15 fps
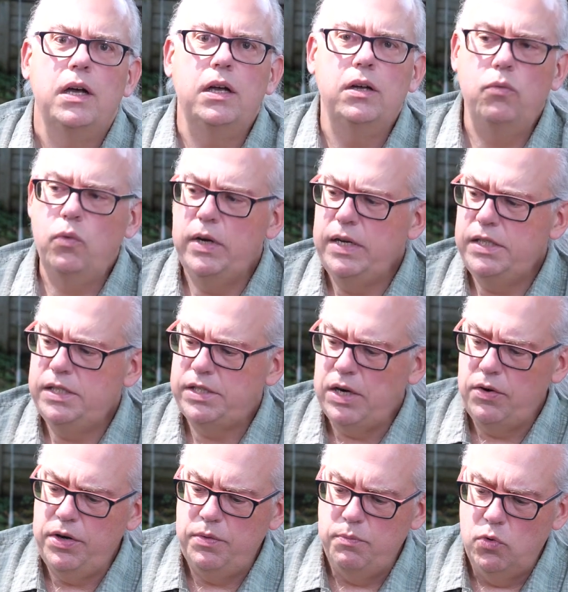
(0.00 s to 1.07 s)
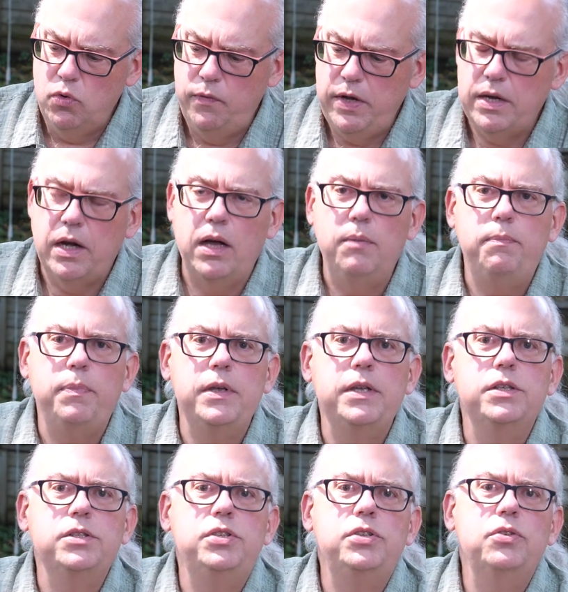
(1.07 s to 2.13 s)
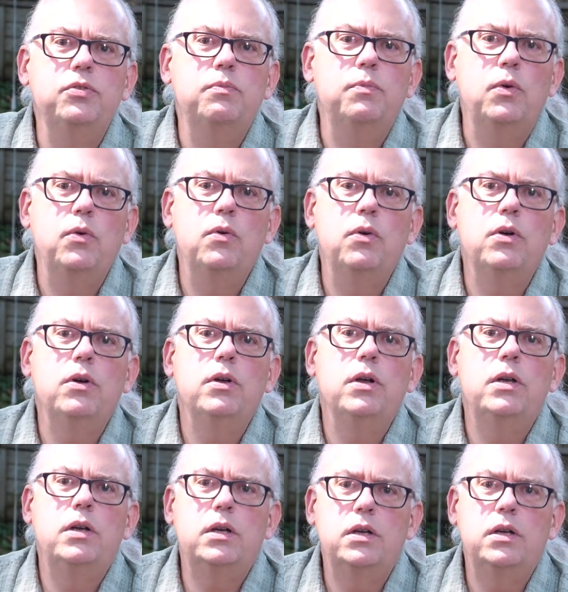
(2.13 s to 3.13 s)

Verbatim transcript: Uh, when I started moving up into more